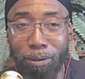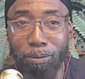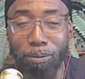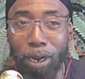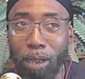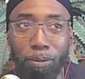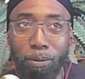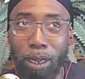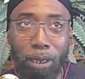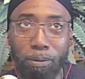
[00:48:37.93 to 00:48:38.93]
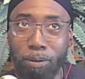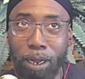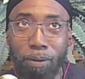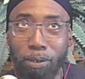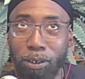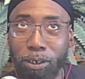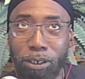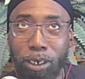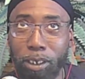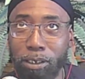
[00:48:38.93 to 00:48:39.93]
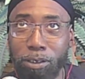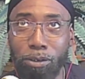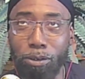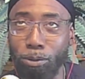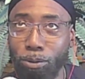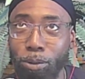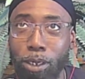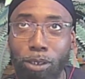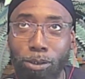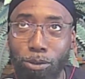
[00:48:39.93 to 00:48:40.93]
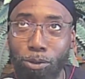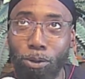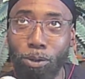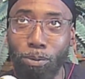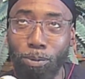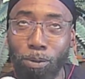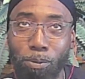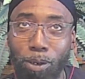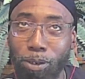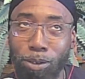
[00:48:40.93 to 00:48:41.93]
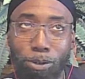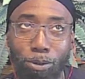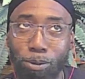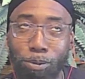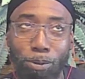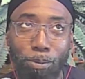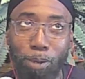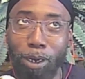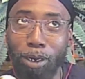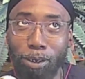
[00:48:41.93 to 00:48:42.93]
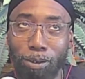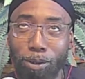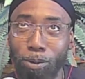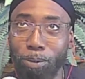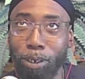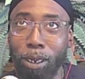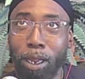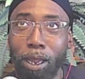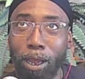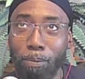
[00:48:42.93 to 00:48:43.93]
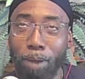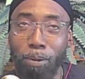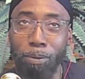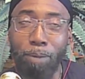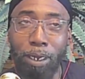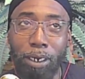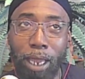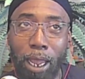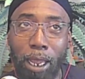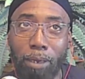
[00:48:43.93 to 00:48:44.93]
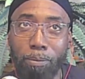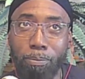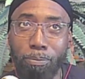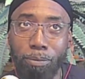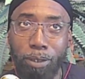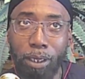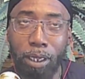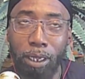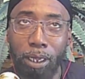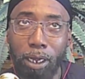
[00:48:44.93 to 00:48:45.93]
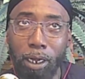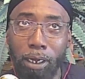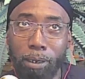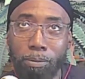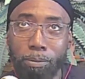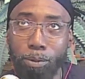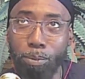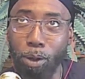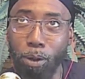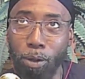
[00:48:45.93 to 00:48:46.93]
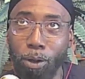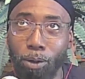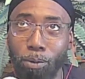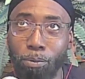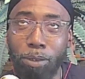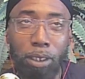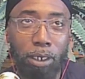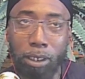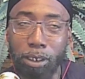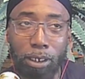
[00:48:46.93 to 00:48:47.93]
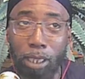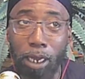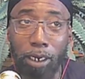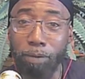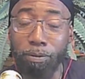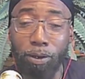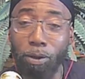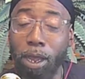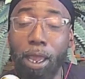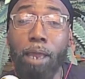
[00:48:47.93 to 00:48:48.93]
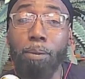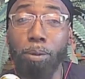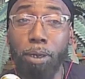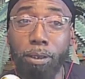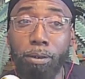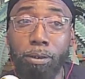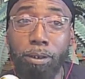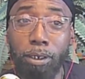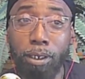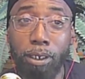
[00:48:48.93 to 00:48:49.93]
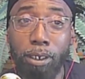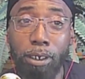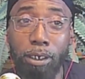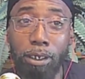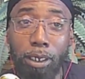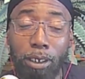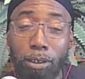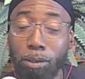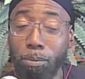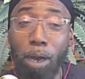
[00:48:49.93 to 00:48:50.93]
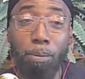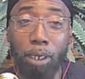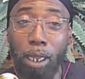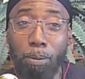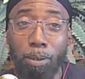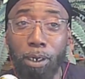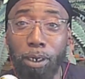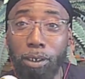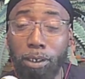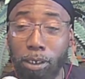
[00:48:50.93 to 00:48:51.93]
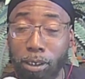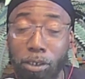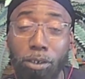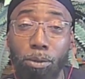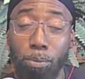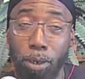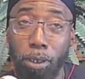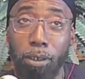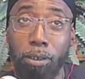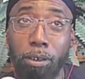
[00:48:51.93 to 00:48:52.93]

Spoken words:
when I would listen to the stories, one of the stories in which my uncle told me about when my dad was brought home, he says, I didn't even know I had a brother. He says, until mama came in there and said, this is your brother.